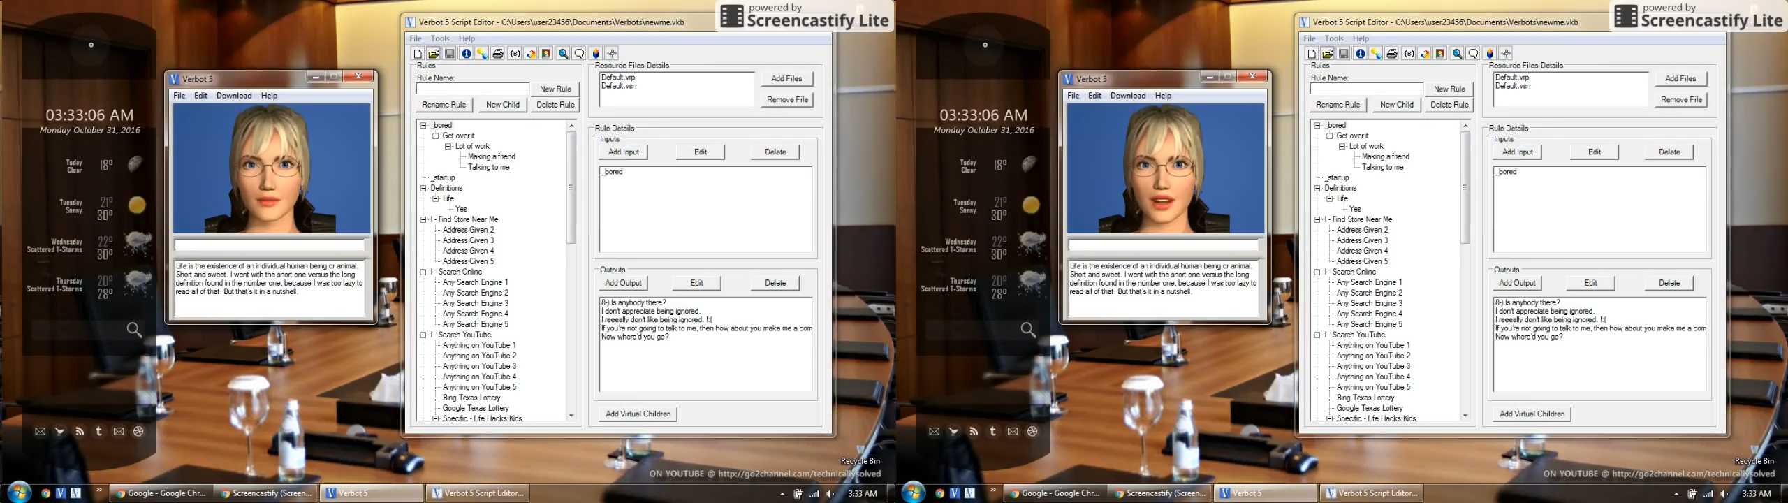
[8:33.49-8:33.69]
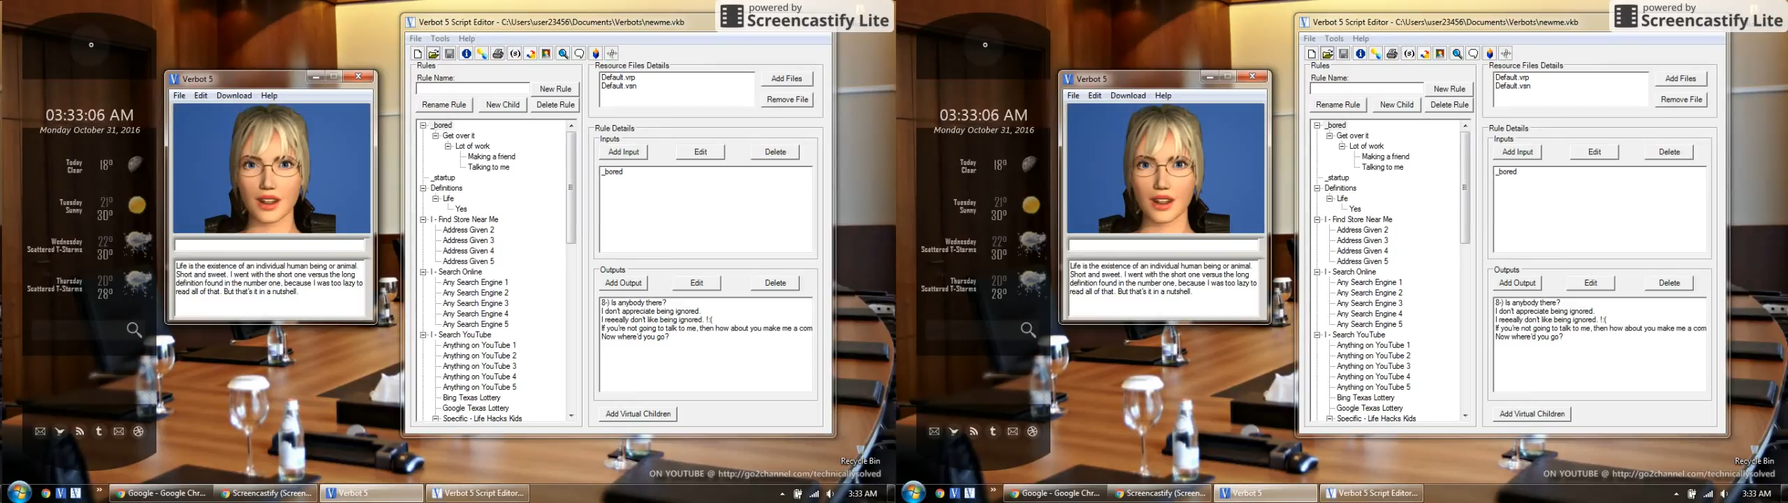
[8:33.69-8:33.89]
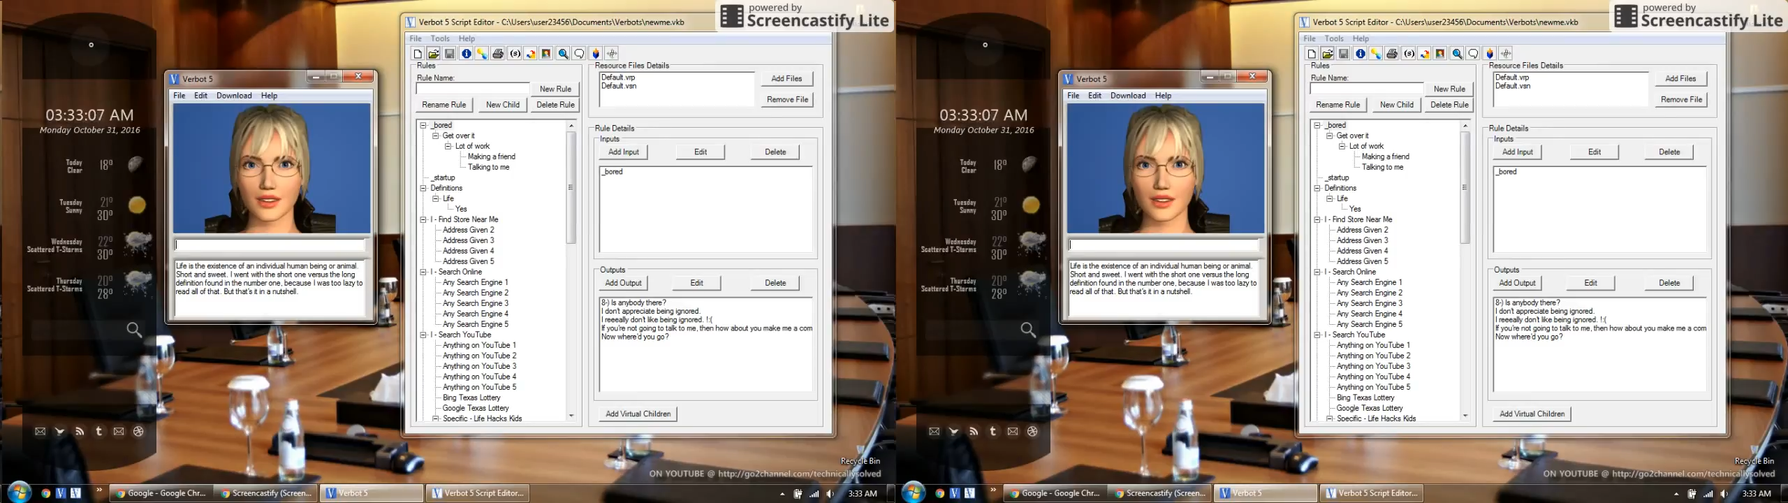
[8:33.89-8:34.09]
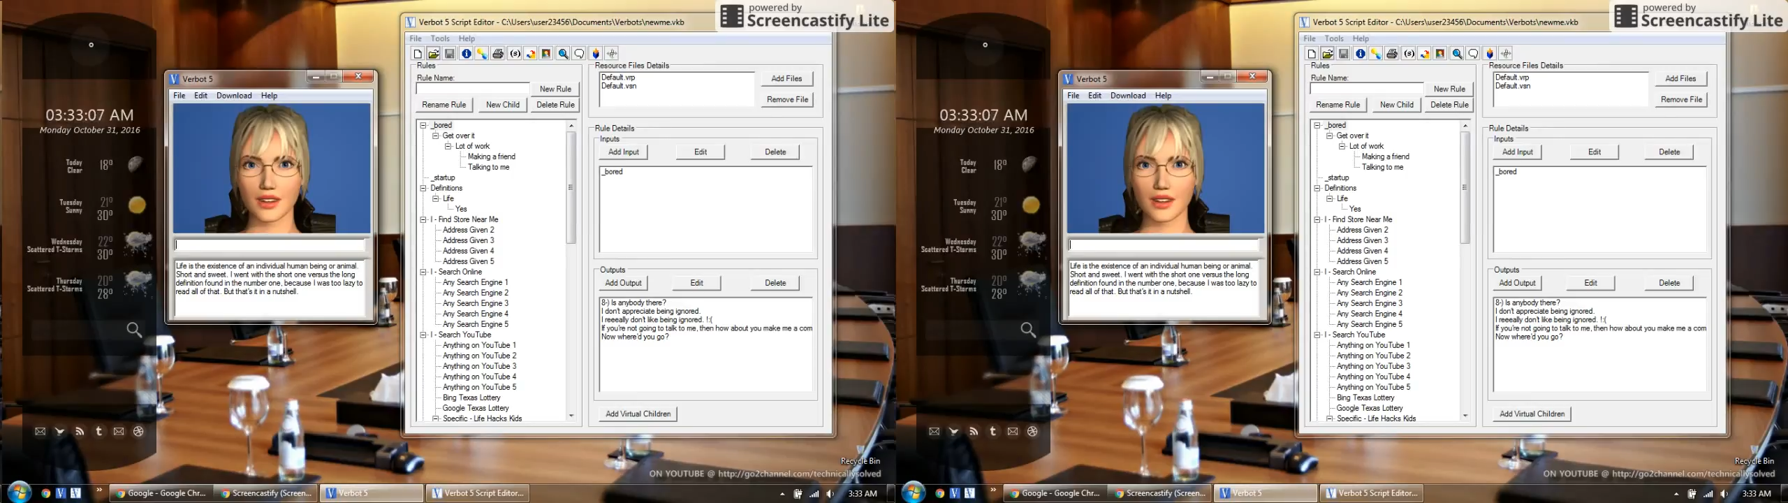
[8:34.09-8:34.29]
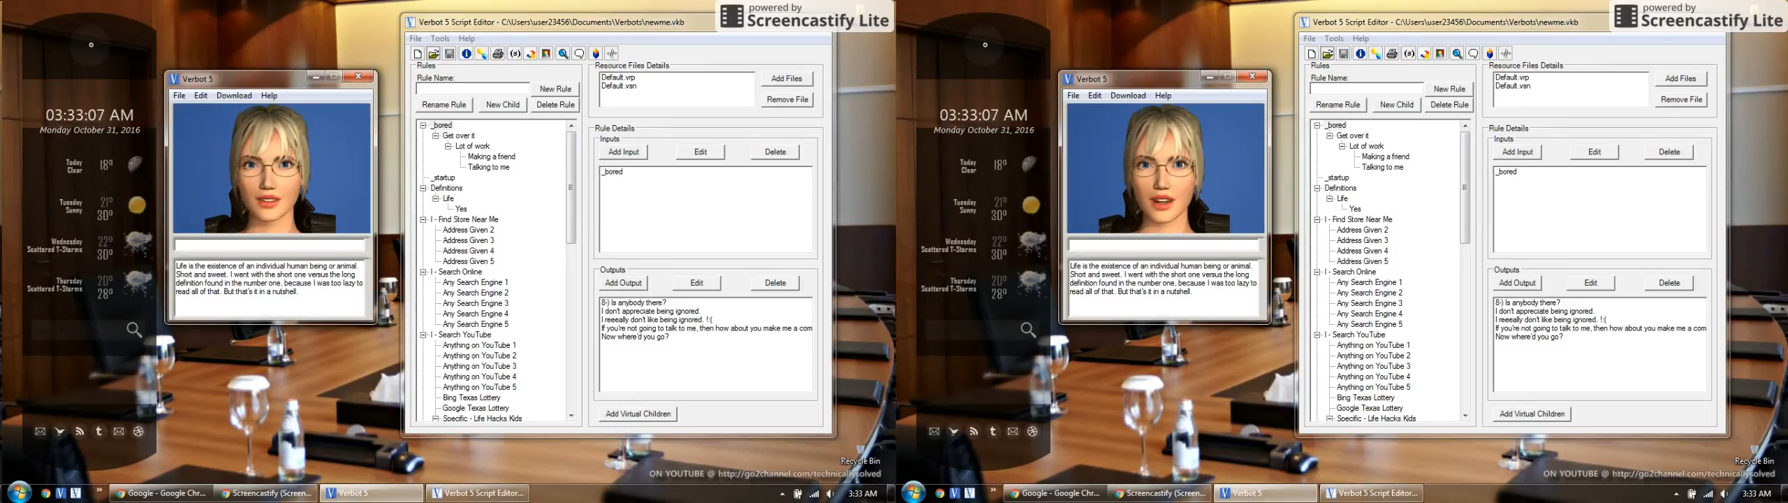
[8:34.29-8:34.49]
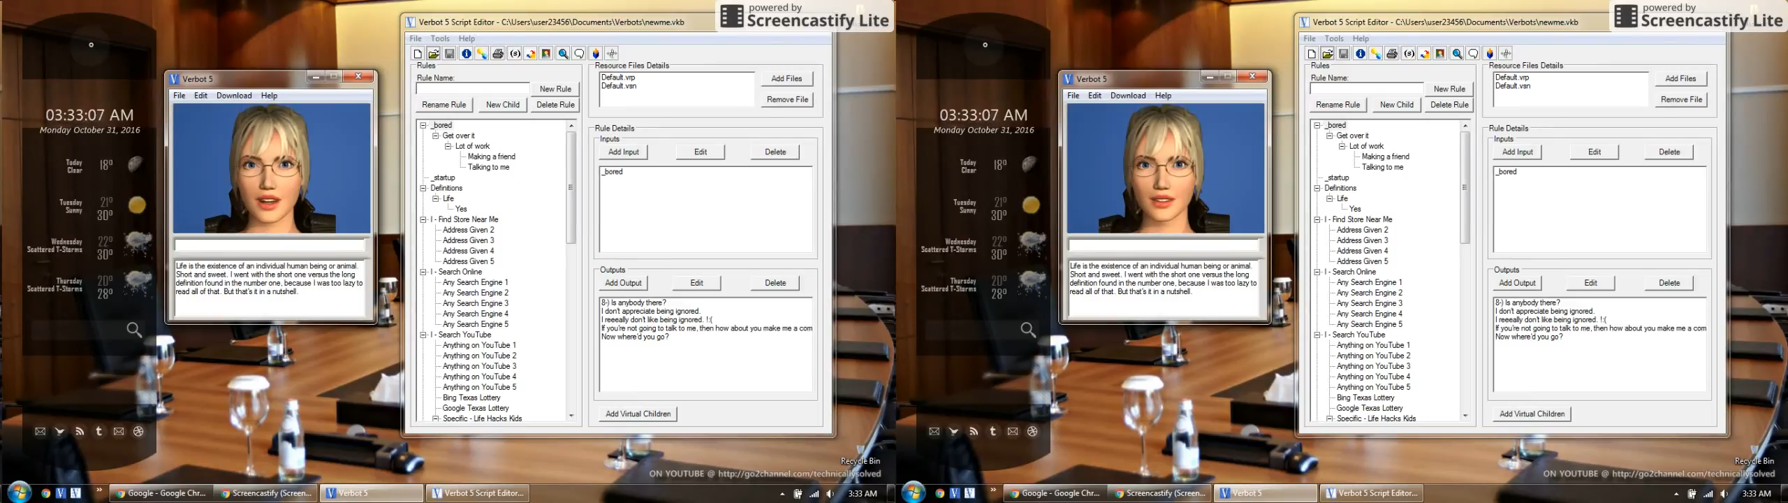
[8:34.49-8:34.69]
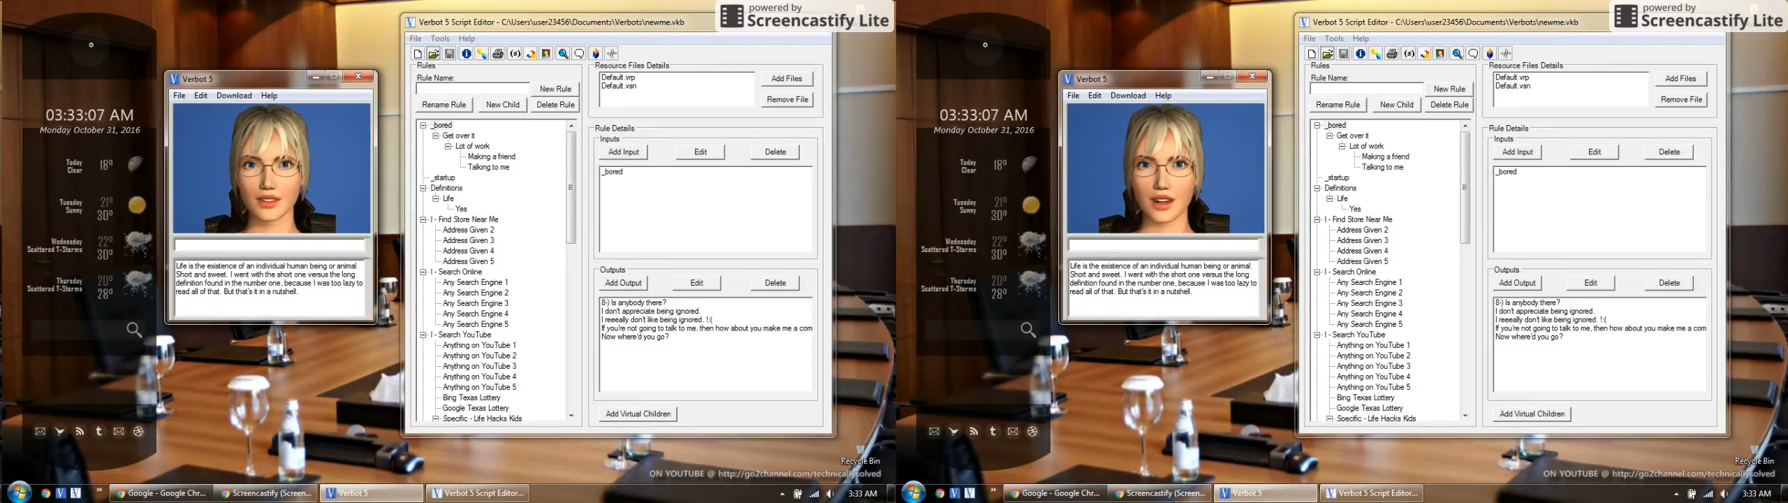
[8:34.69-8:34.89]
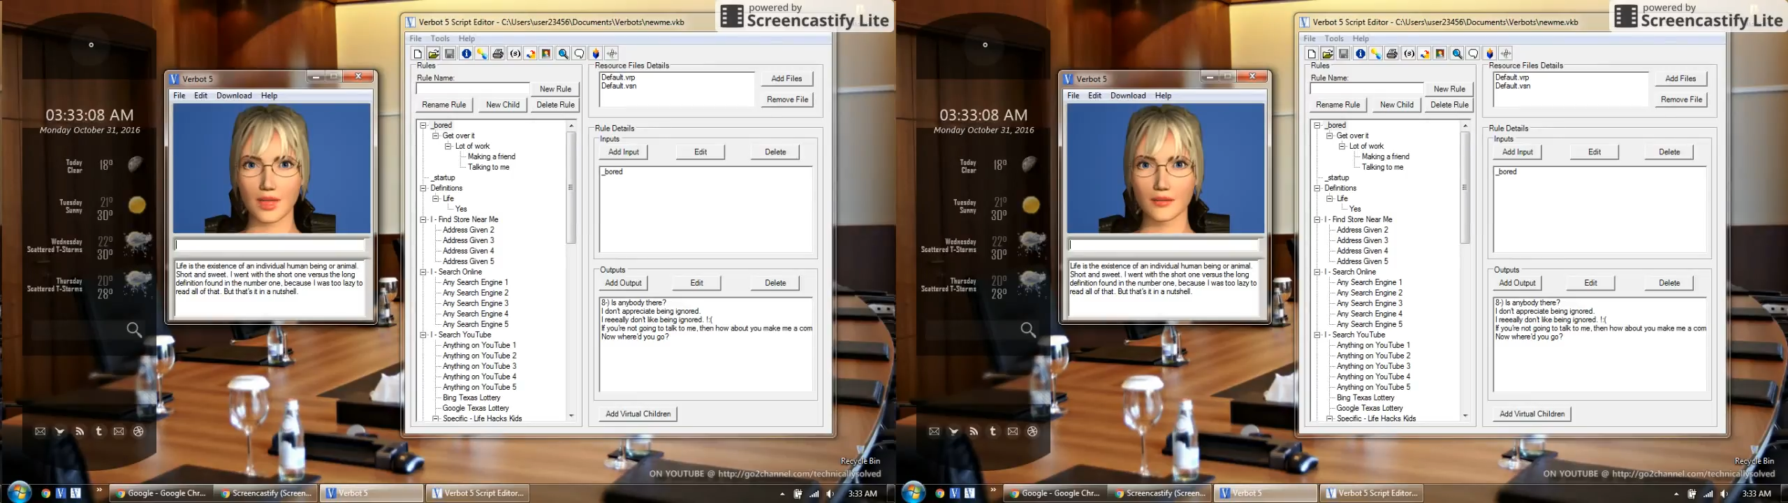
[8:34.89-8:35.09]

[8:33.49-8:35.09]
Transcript: But that's it in a nutshell.